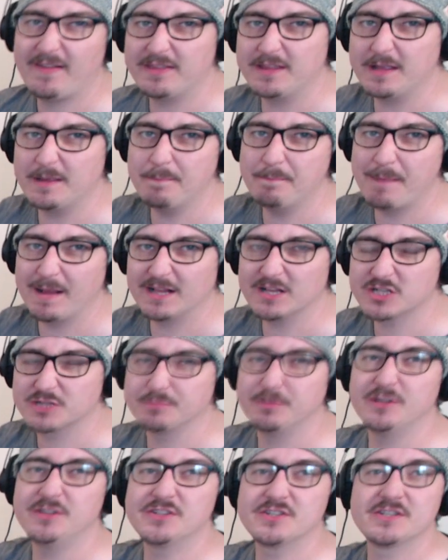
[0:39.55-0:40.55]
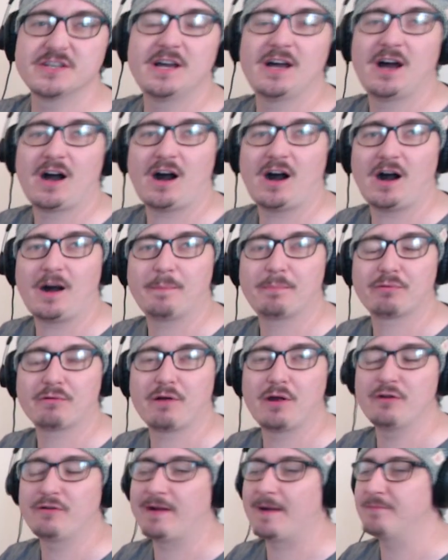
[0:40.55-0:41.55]
the embellishments, our
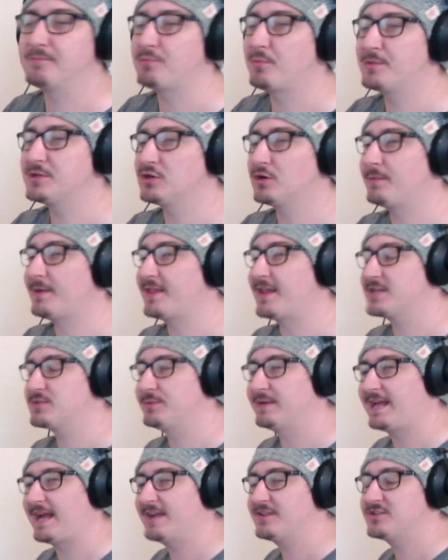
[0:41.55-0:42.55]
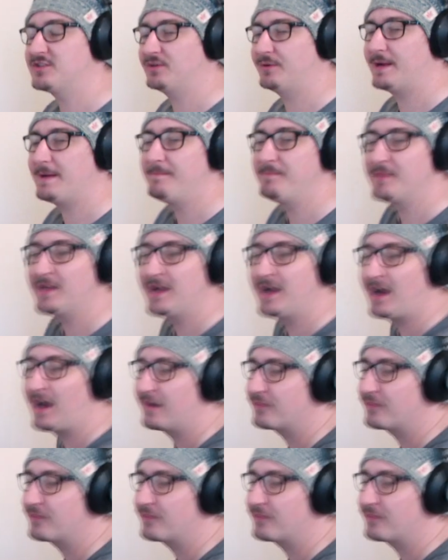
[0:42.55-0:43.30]
program. We'll talk about that as we get to it.